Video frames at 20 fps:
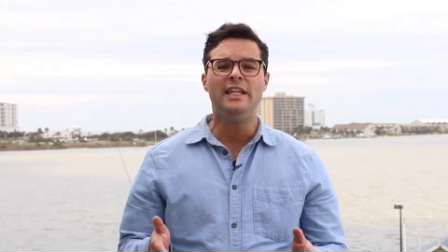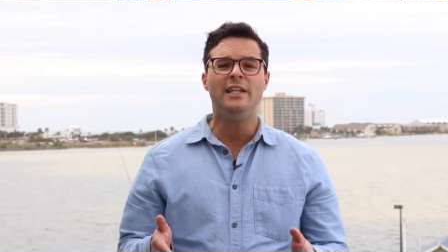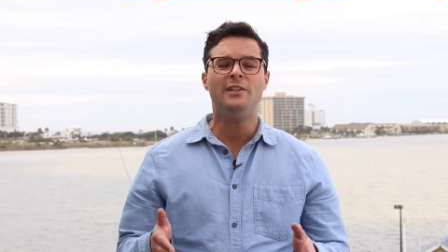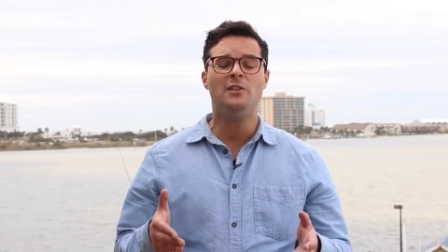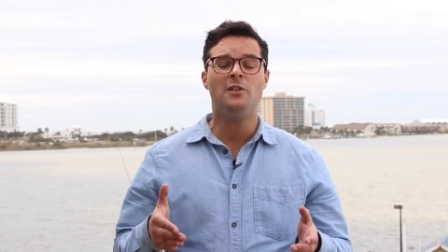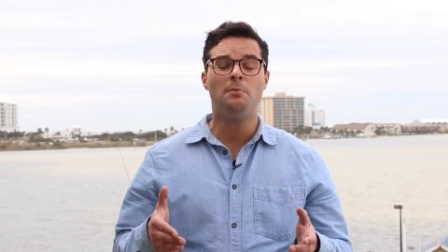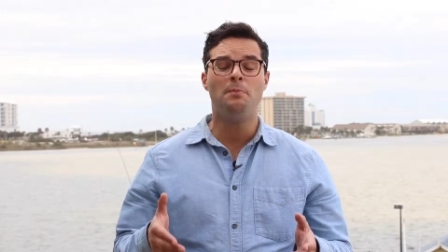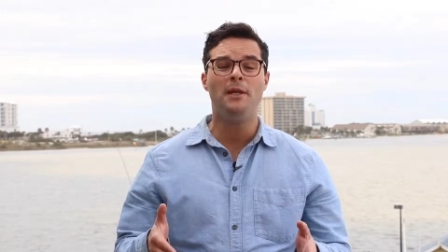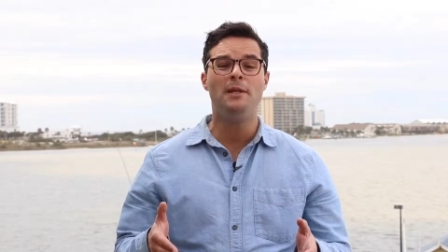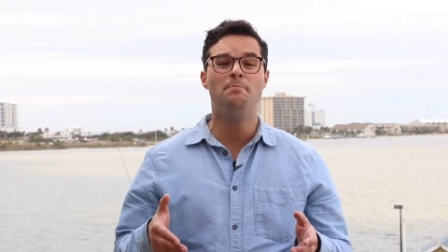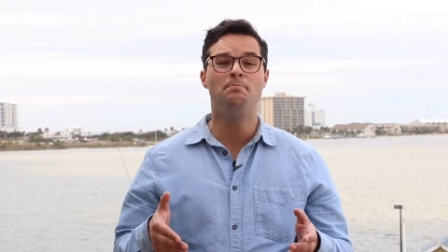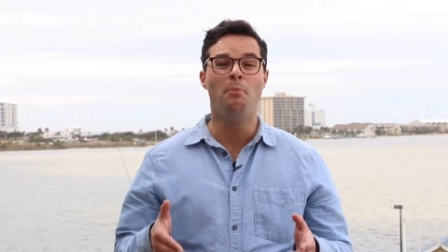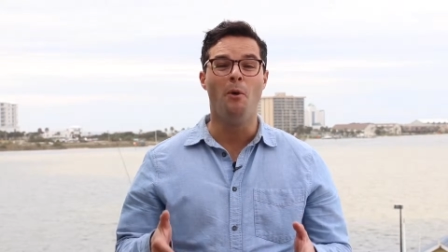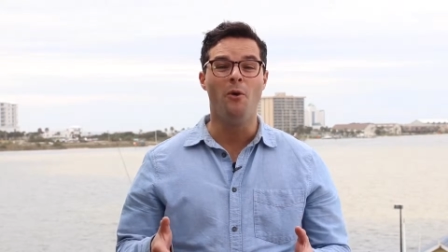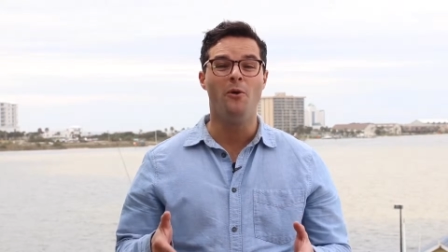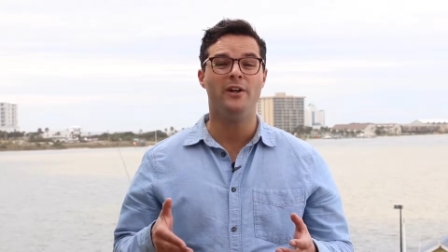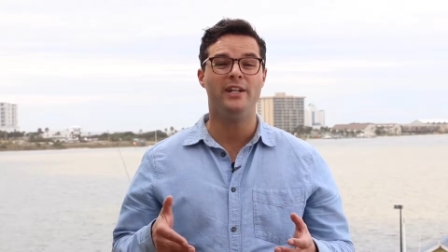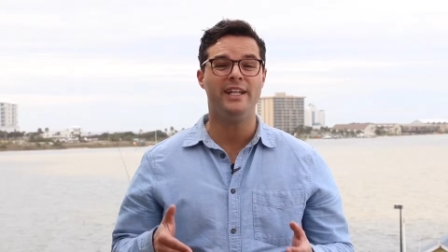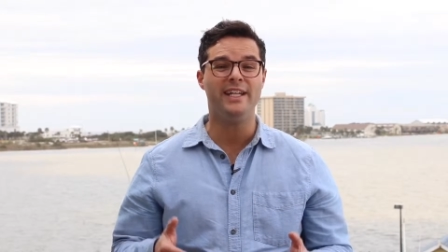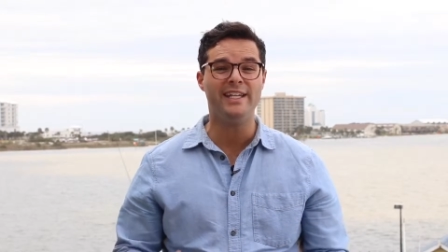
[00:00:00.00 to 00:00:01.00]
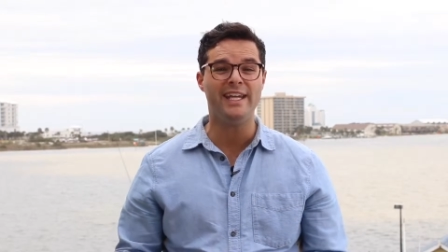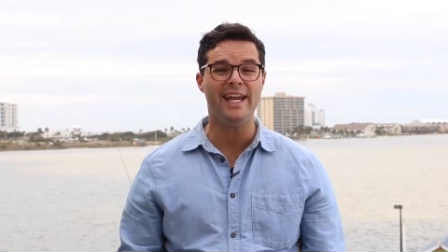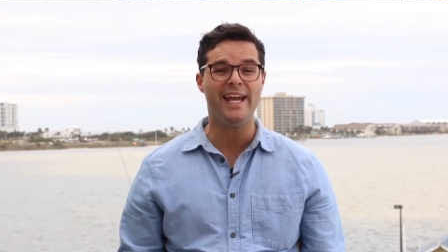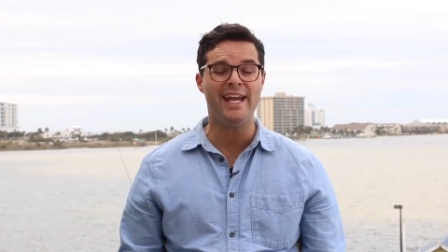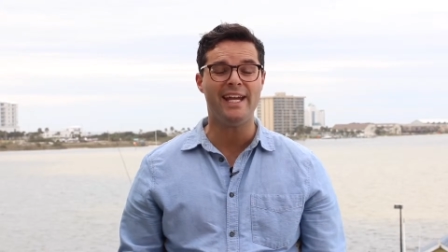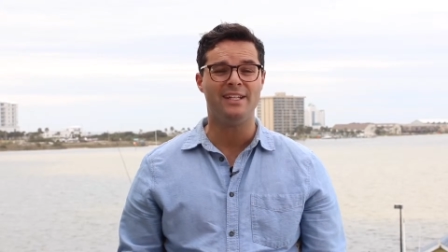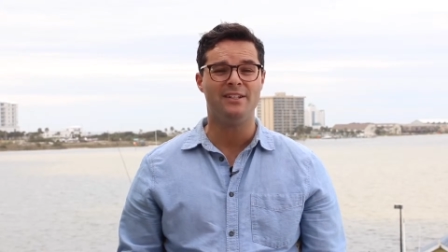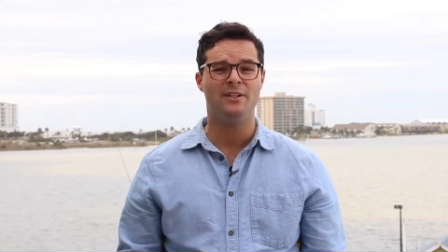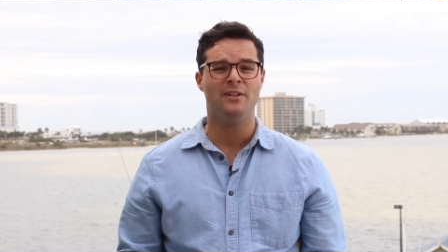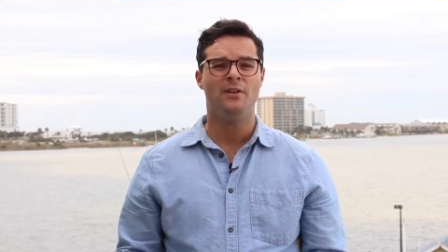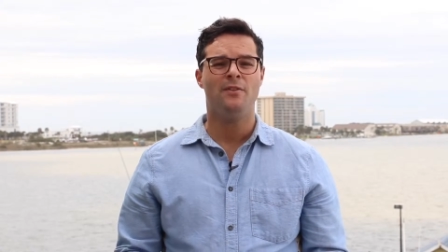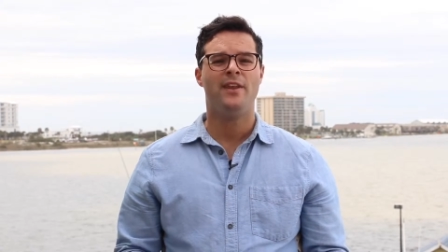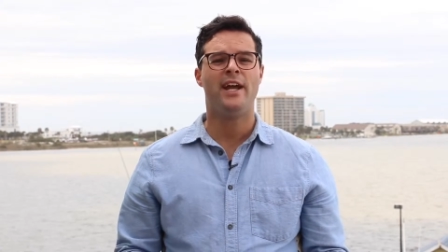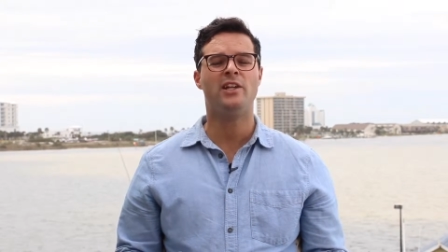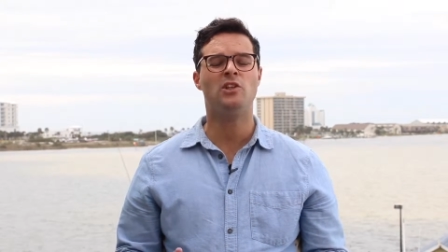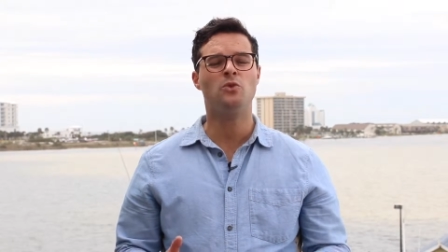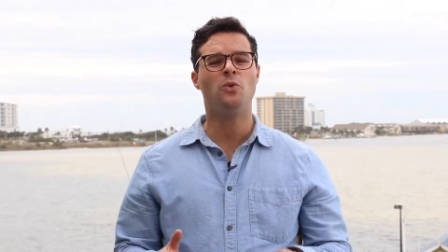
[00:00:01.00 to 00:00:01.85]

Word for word: need to be born again.